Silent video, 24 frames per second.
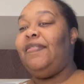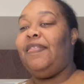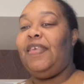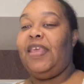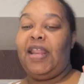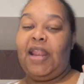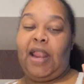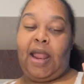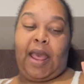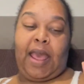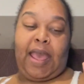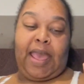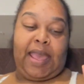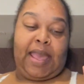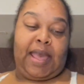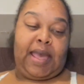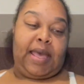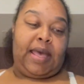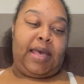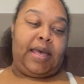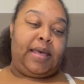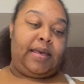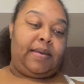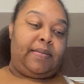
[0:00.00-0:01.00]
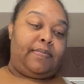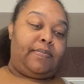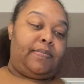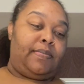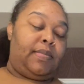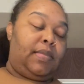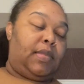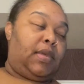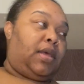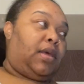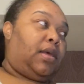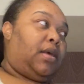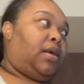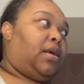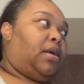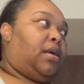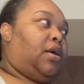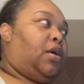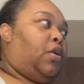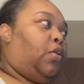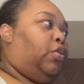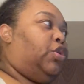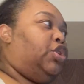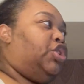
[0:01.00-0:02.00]
then I. Um,
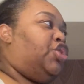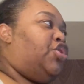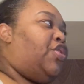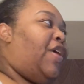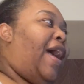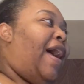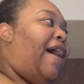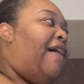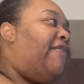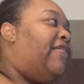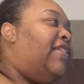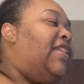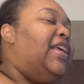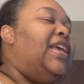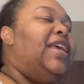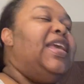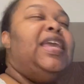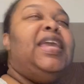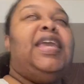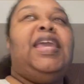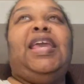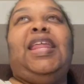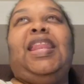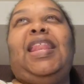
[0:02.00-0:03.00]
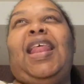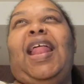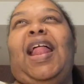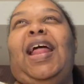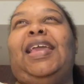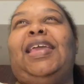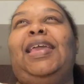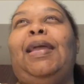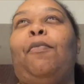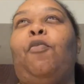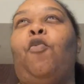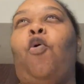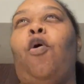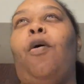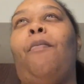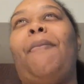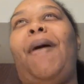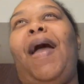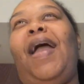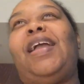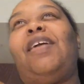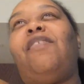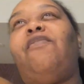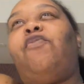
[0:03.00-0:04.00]
was traveling and I kept going
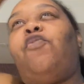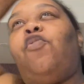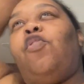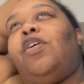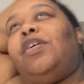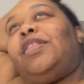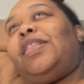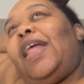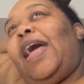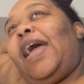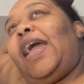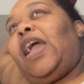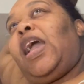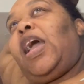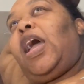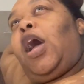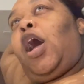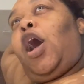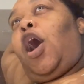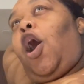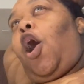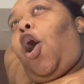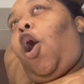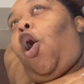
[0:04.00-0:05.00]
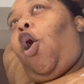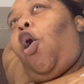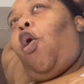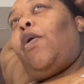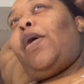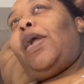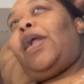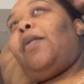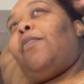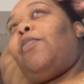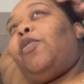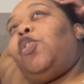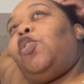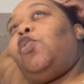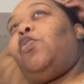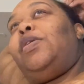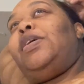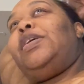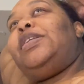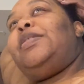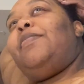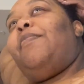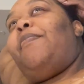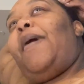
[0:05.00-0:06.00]
back and forth like, oh, Amber, you don't
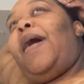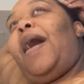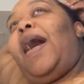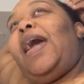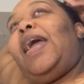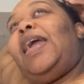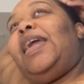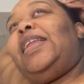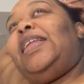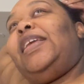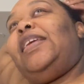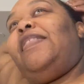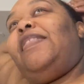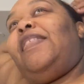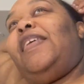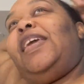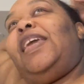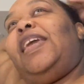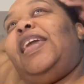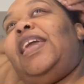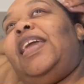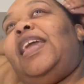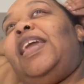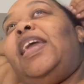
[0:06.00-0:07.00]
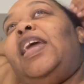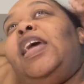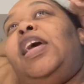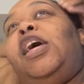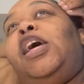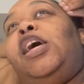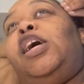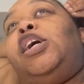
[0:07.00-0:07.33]
need to buy anything.